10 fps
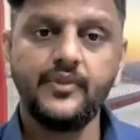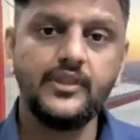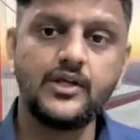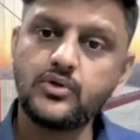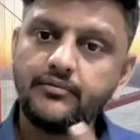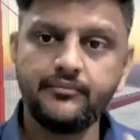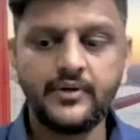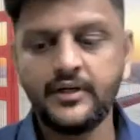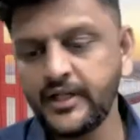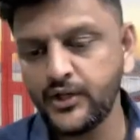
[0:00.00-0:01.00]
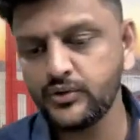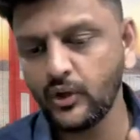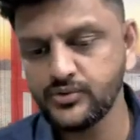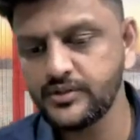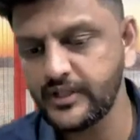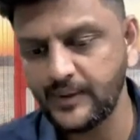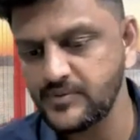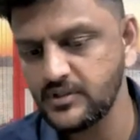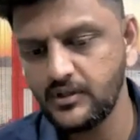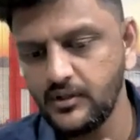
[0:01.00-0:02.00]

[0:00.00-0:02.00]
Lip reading: That's why I've been telling you 1,000 times.